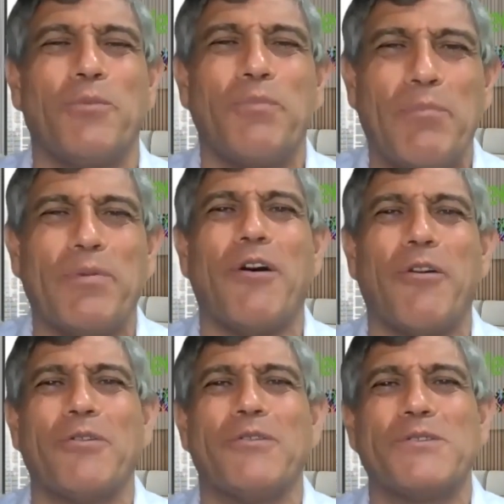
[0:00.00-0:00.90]
People are
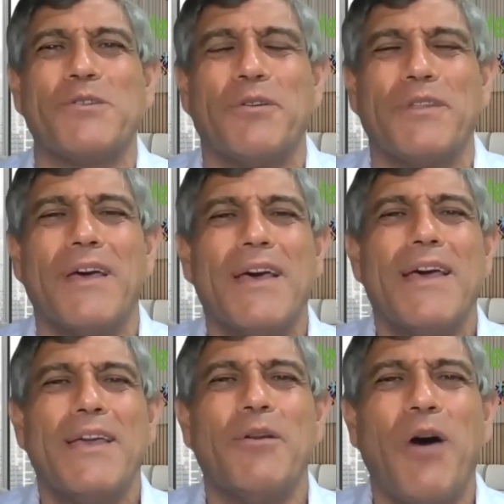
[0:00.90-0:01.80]
concerned,
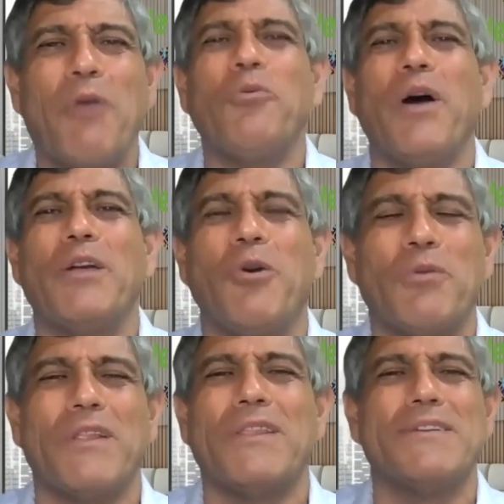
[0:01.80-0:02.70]
how do I know
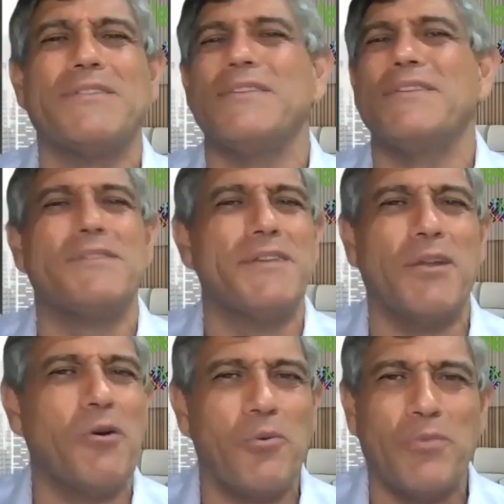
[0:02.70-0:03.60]
that this is,
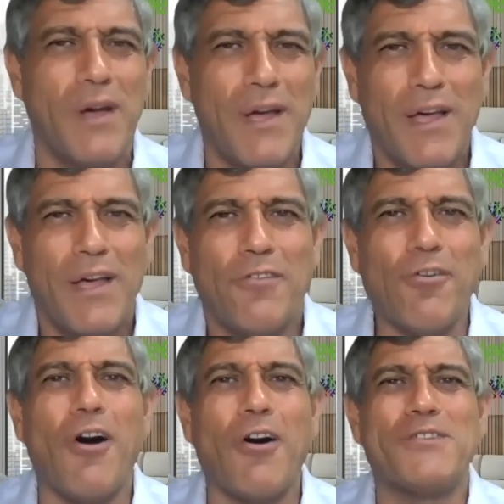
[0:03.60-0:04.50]

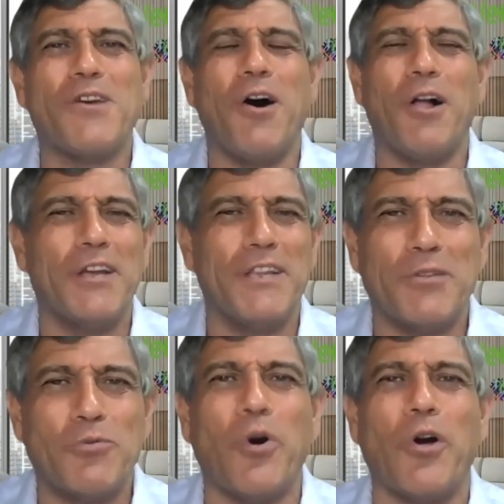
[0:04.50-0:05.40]
rock solid,
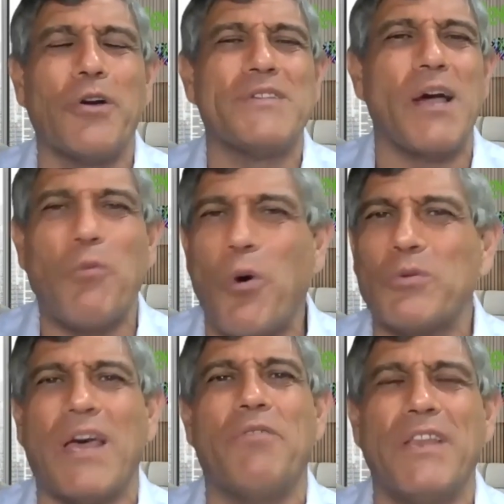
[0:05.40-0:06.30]
it works, I won't
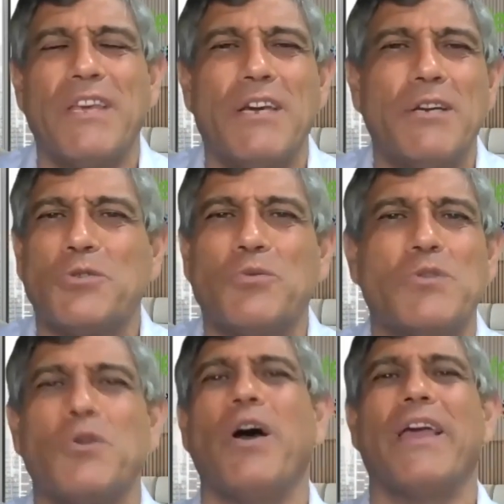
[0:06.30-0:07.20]
have any
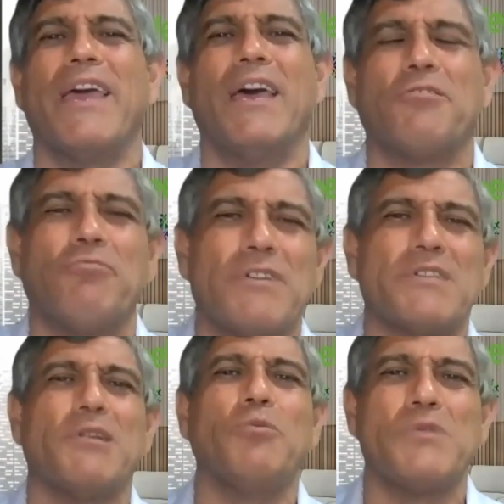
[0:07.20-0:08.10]
issues, I can't
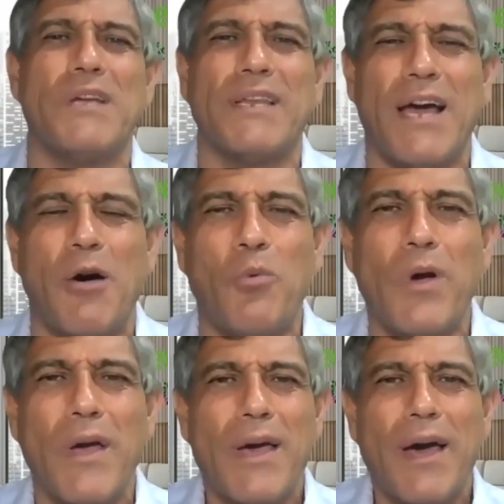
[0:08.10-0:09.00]
risk losing now
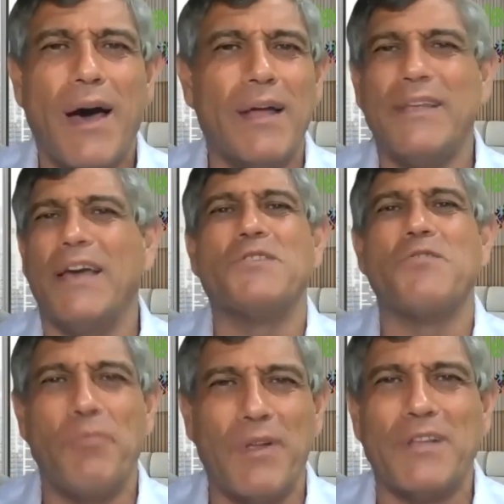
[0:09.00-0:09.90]
tens
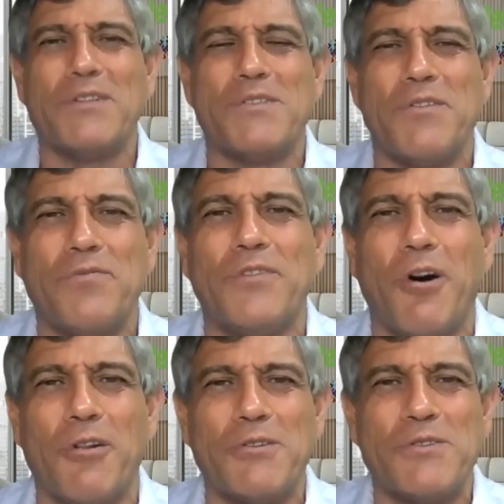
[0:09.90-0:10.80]
of millions of
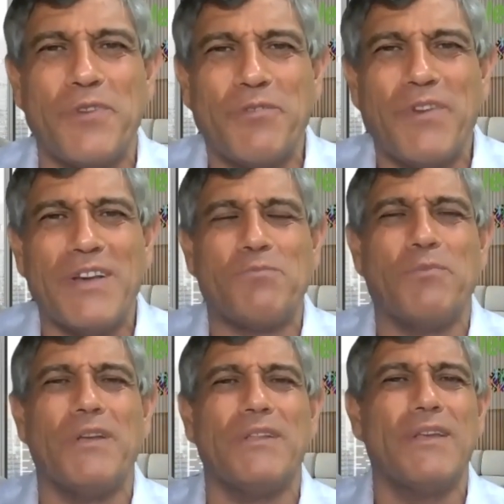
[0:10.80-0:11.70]
dollars of
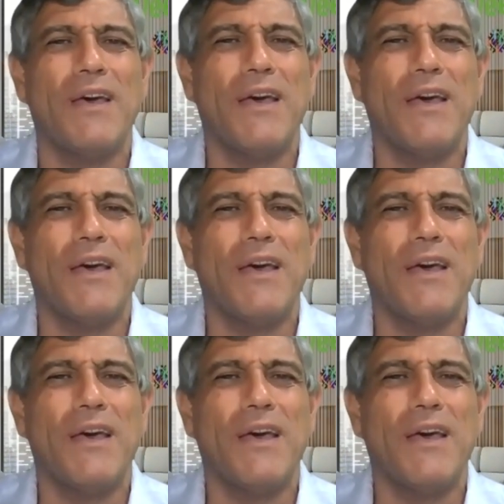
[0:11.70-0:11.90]
investment